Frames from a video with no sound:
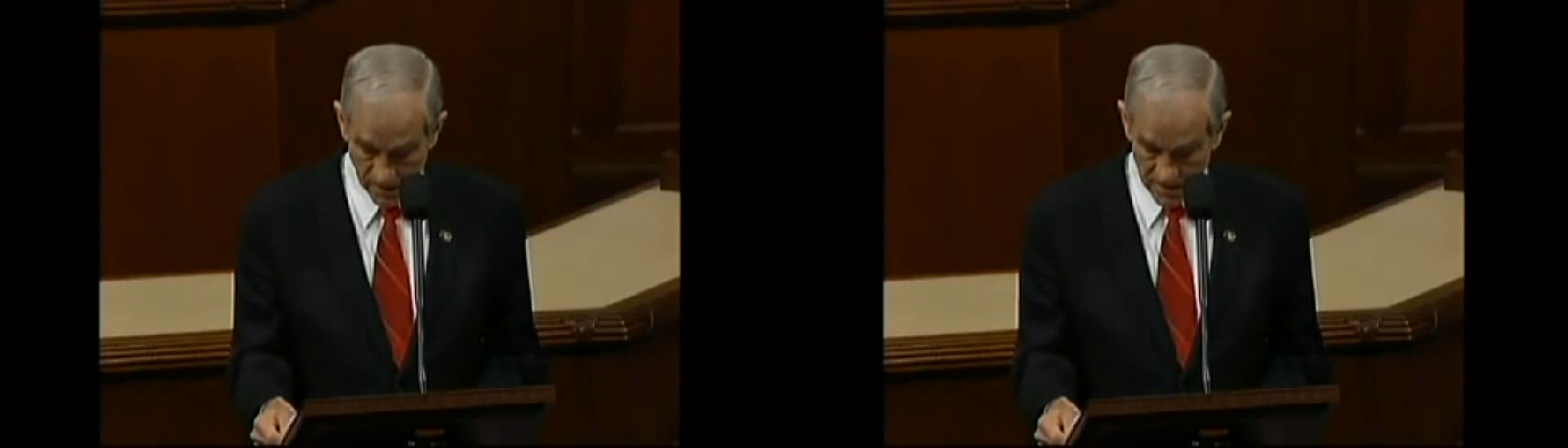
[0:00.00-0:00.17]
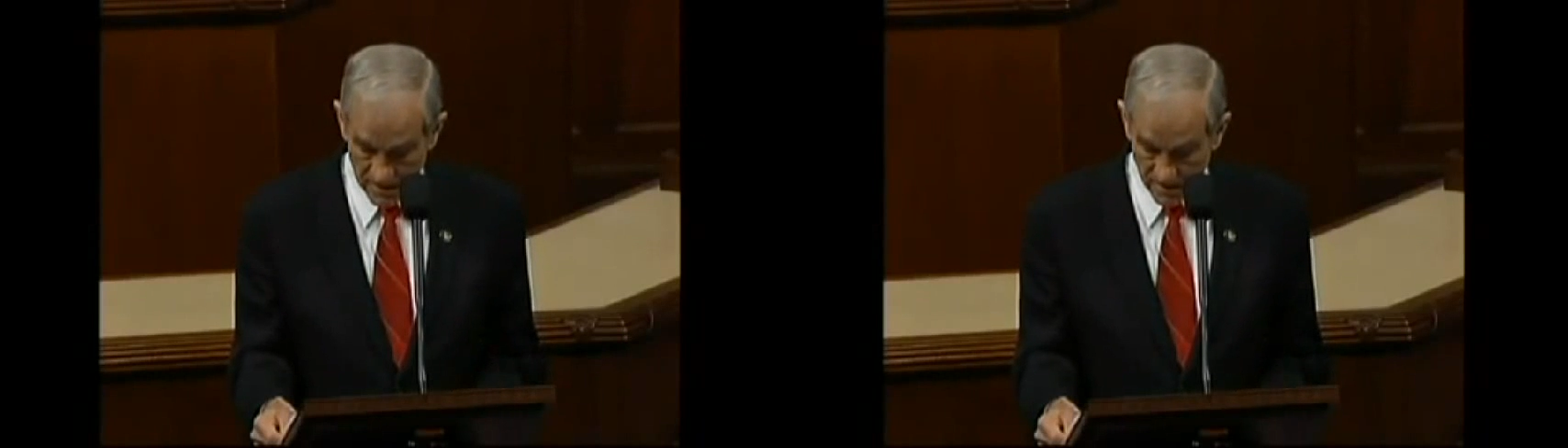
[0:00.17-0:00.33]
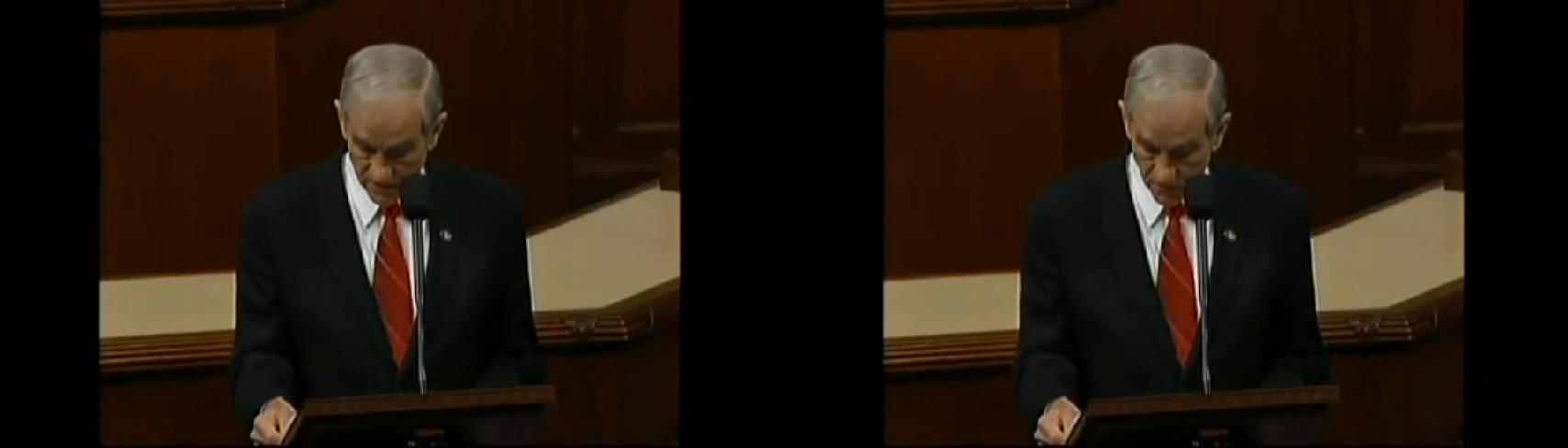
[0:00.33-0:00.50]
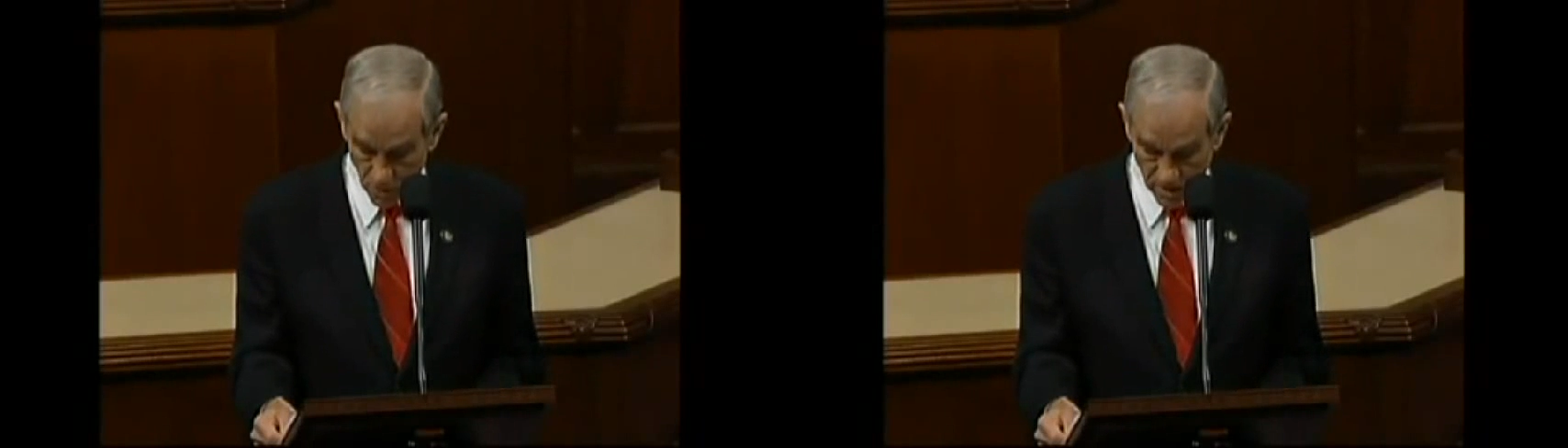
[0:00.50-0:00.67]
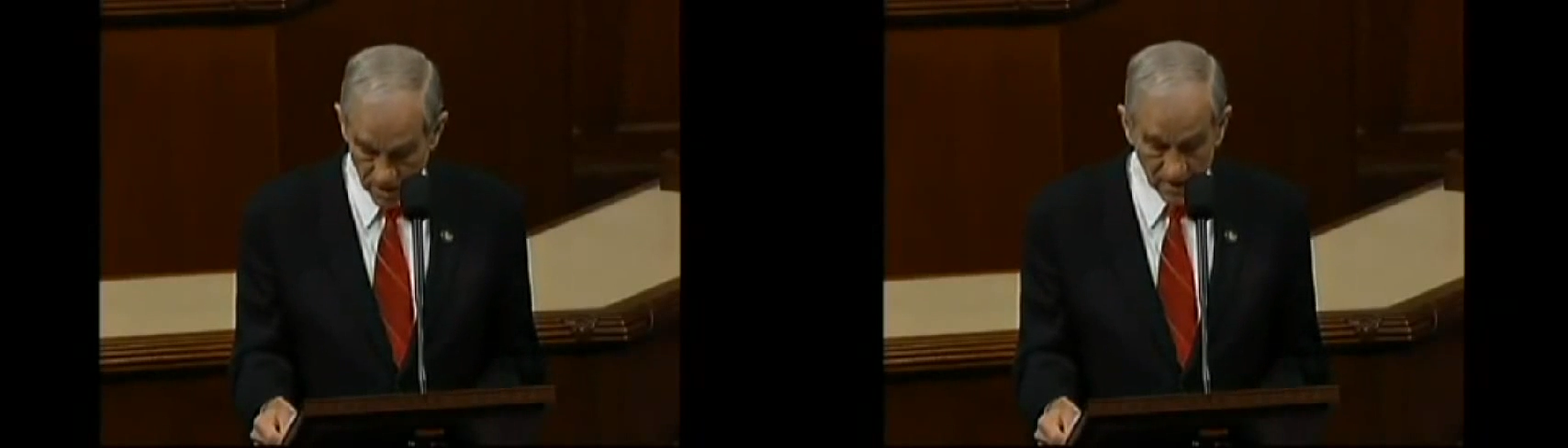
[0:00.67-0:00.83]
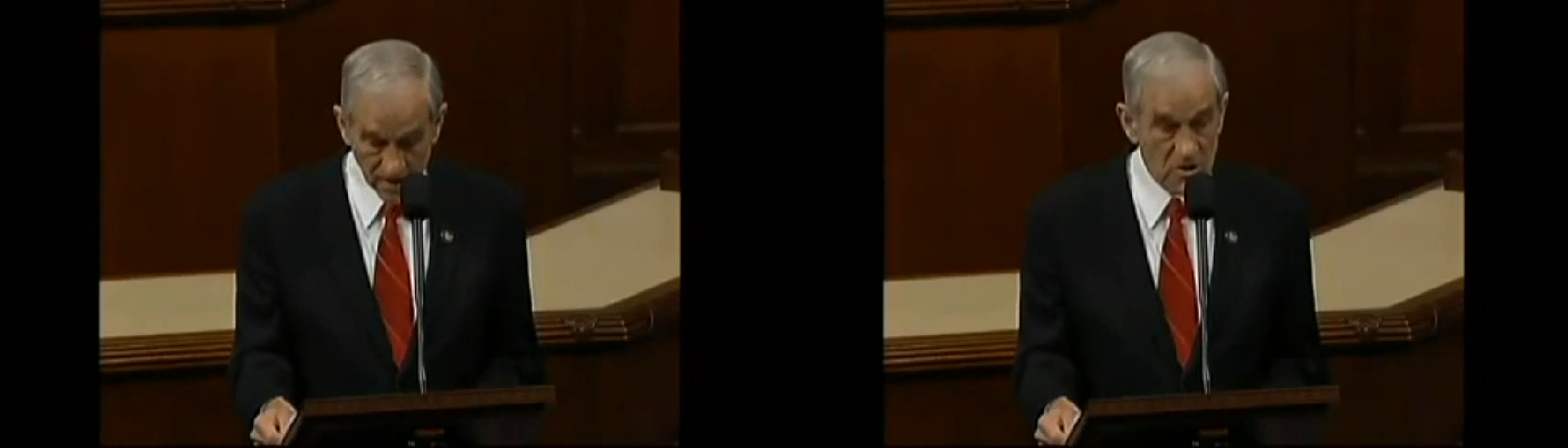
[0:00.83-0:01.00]
and
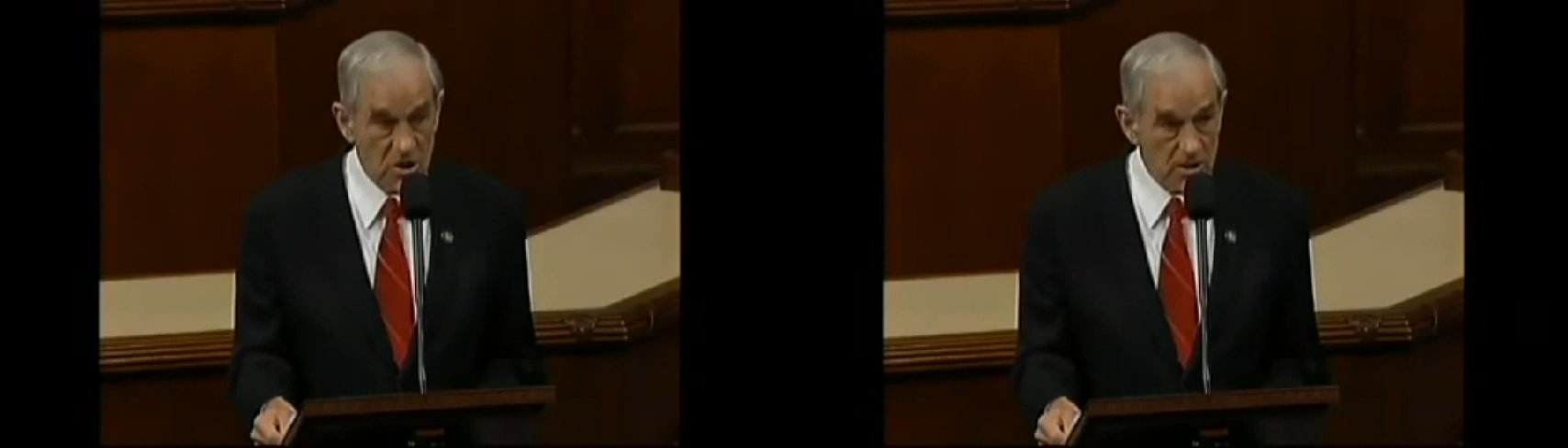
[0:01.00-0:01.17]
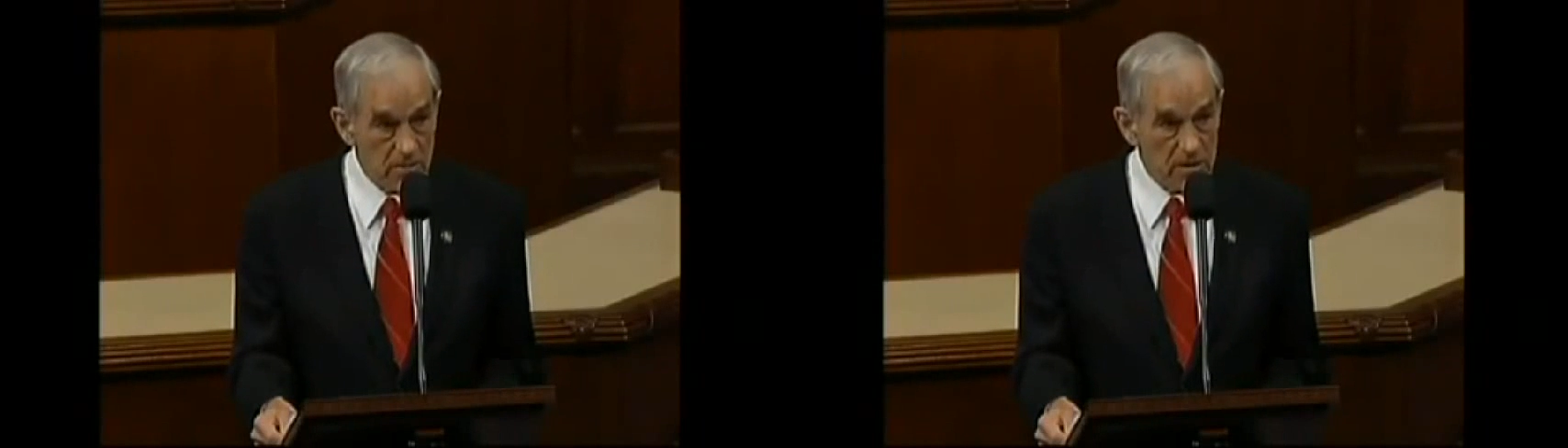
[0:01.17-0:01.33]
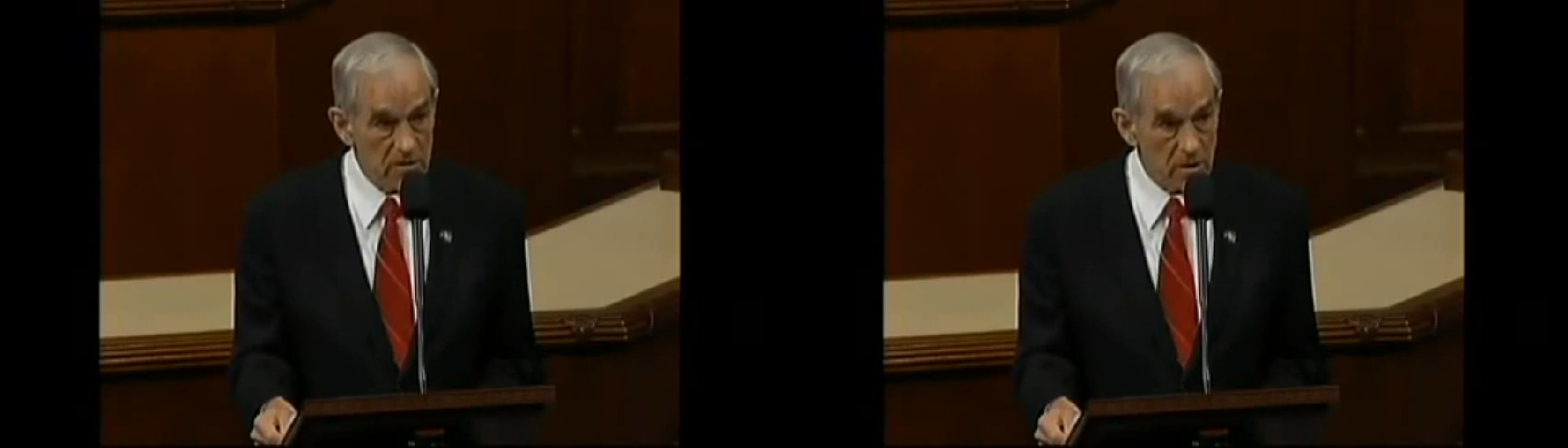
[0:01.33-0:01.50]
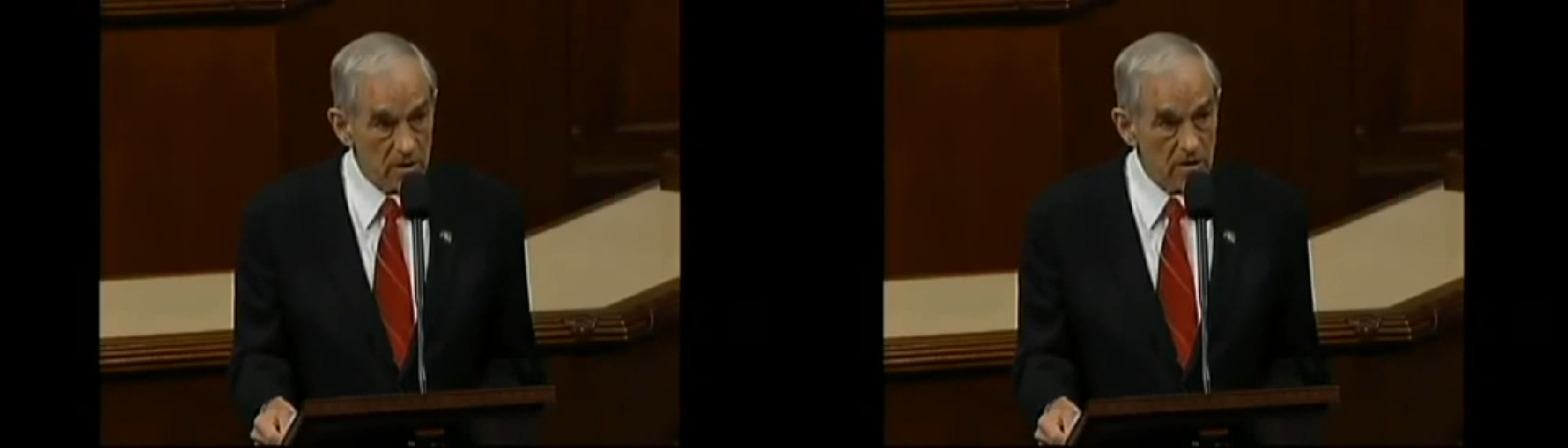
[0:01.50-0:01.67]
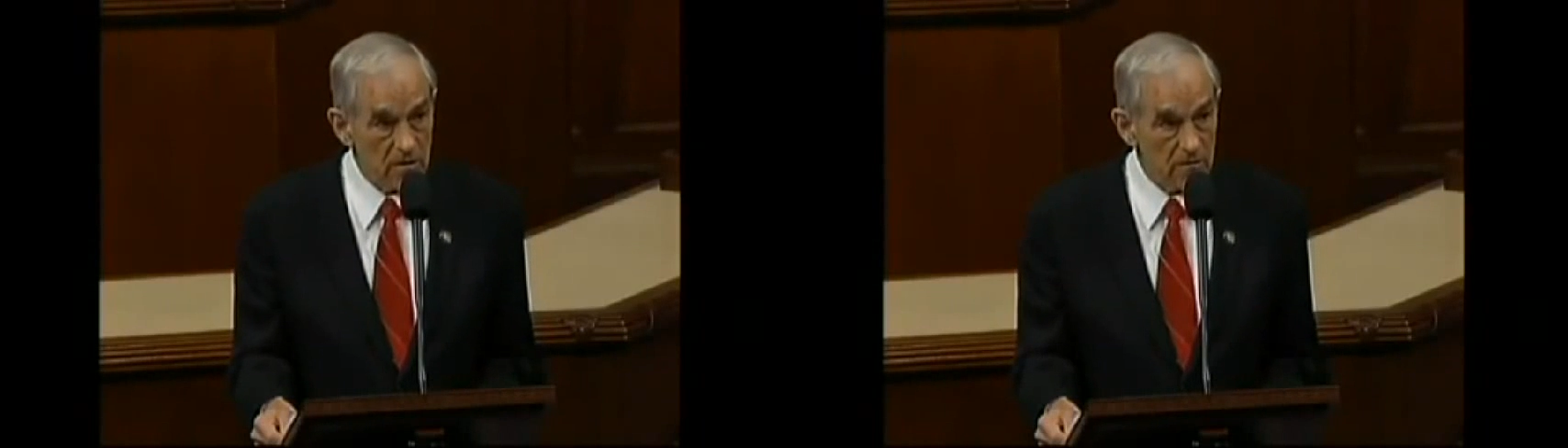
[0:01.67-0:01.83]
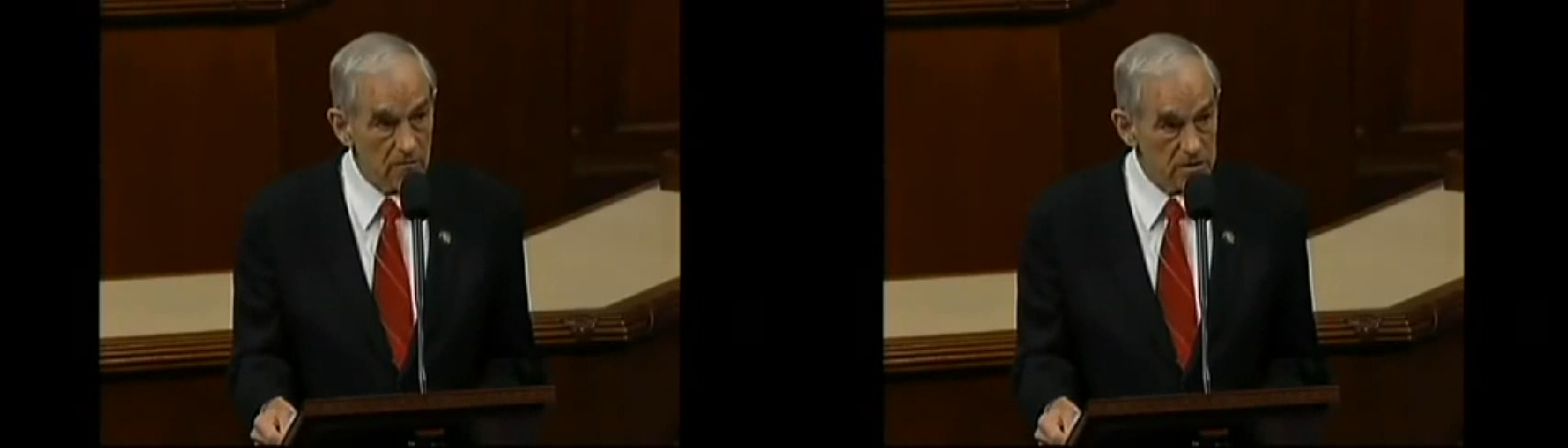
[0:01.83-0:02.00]
therefore a legitimate
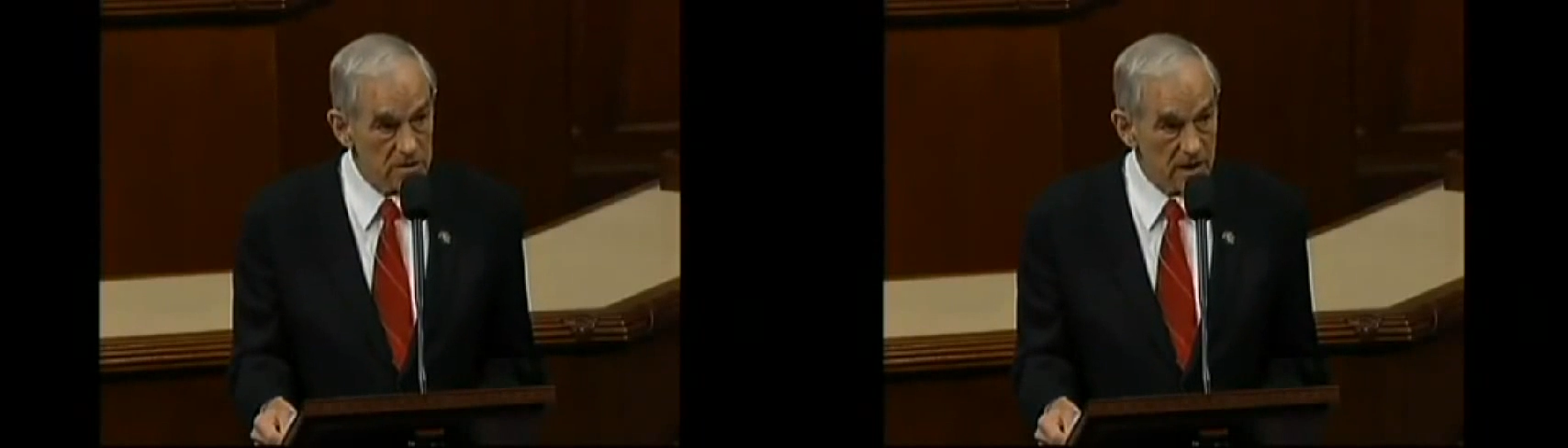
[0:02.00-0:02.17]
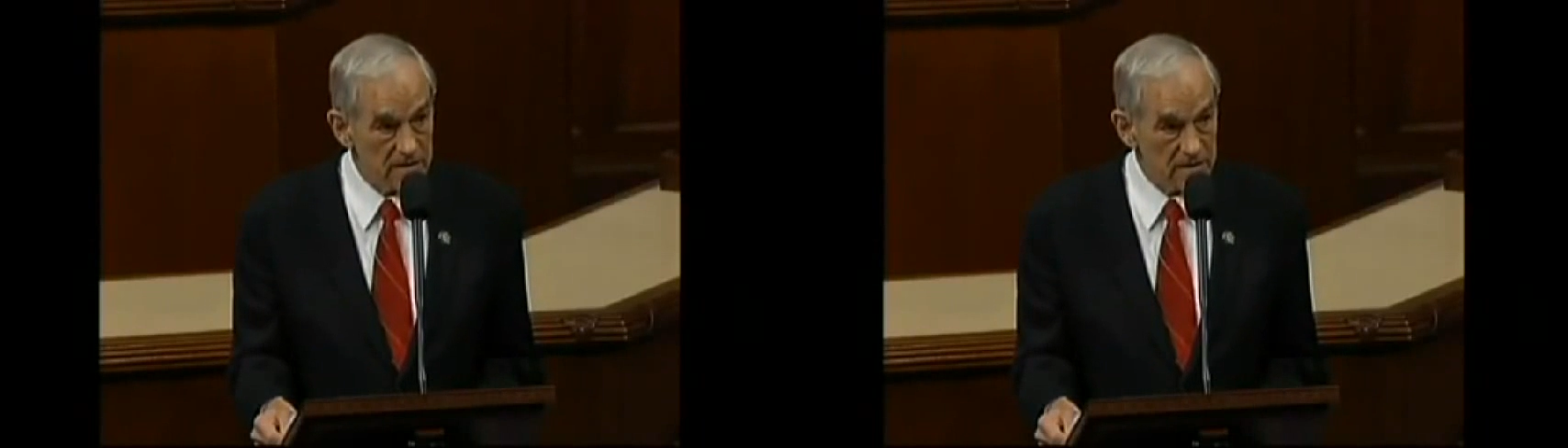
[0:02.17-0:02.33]
target for